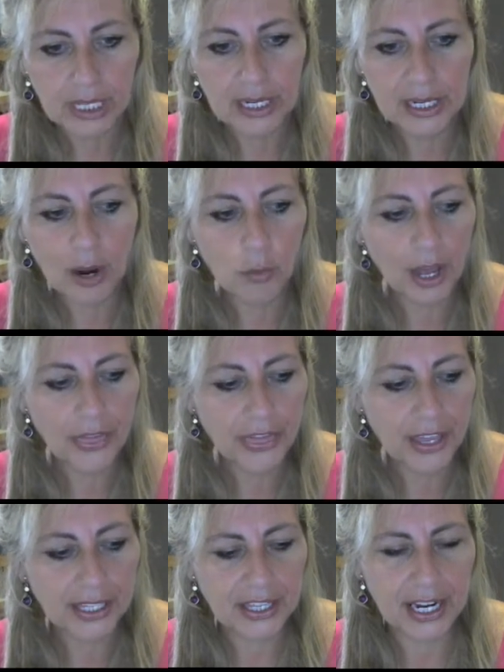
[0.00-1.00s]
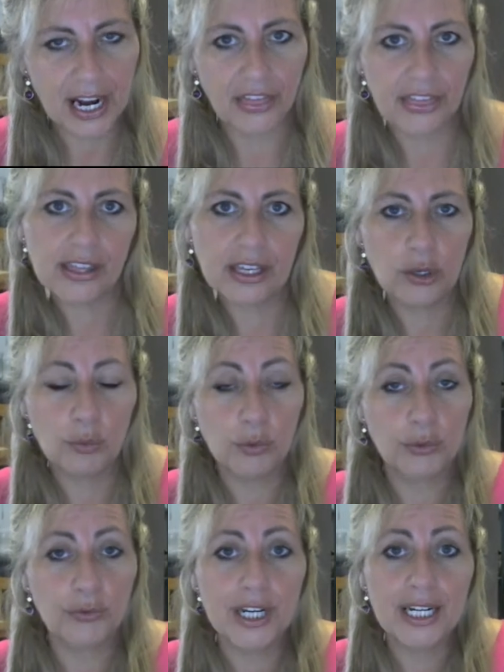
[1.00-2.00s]
Now, one thing that I think you
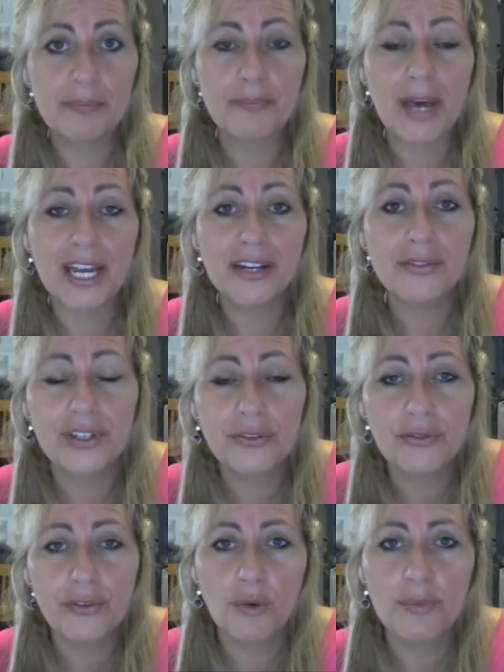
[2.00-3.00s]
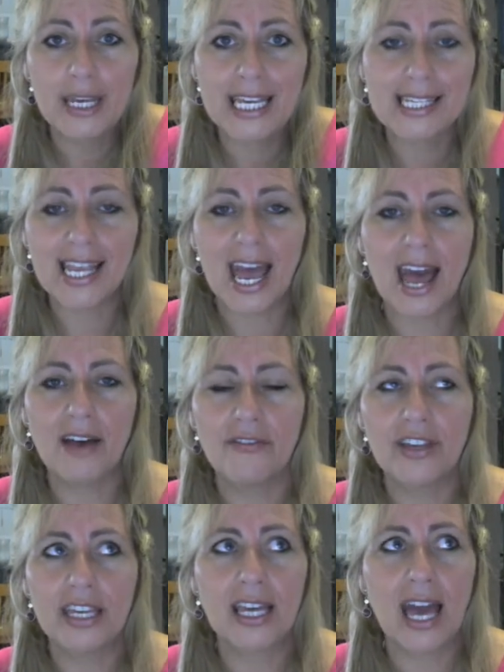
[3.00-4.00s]
would really benefit from is
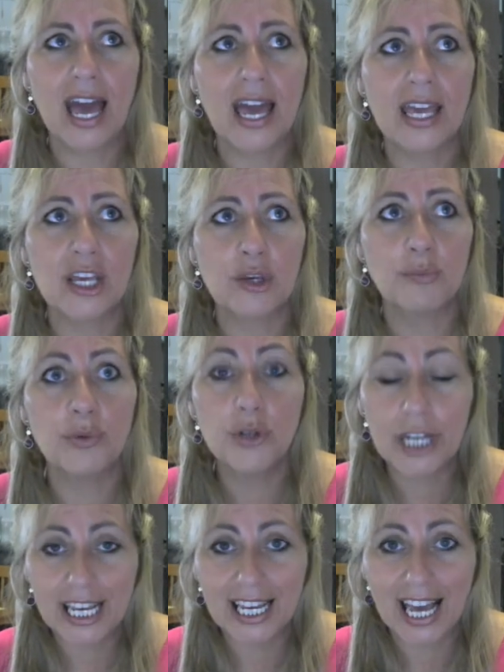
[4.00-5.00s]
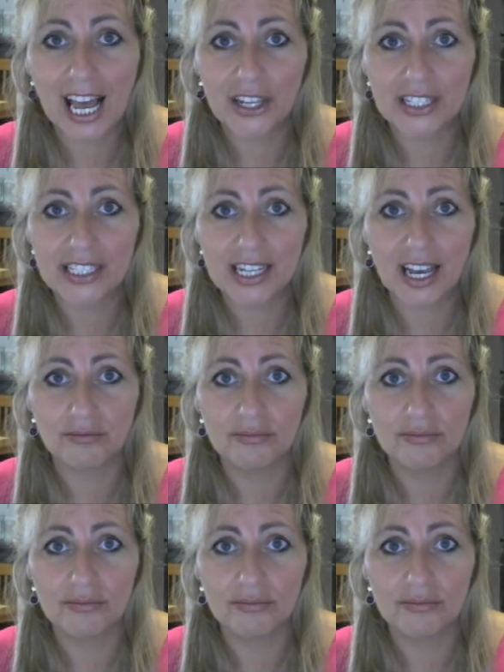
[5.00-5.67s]
having a booking calendar.